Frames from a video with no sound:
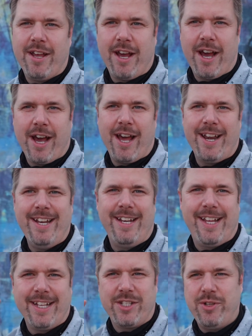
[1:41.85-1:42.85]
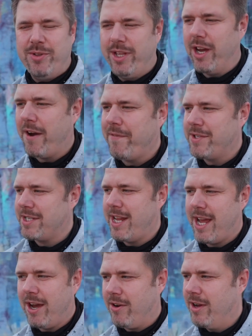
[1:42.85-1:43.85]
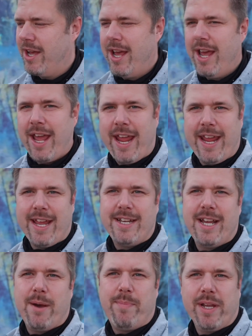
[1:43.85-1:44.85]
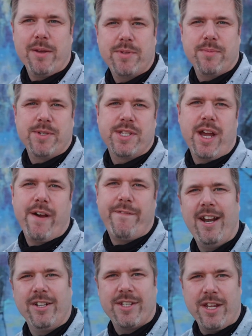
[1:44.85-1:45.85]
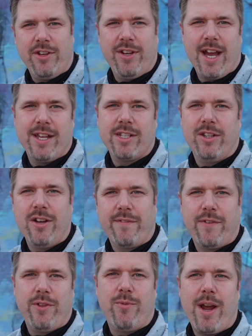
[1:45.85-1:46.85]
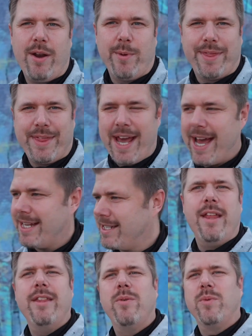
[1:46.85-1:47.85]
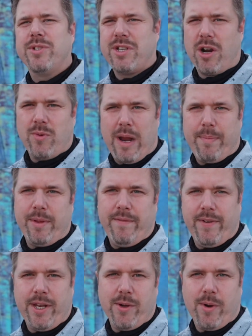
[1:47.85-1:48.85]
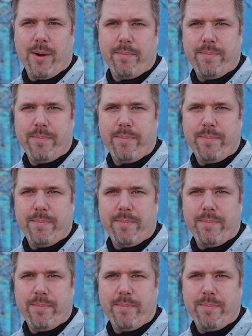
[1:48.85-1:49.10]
I need to get to the office now and pick up some stuff. And I'll take you guys along for the ride with that. And then we'll start wrapping the video up.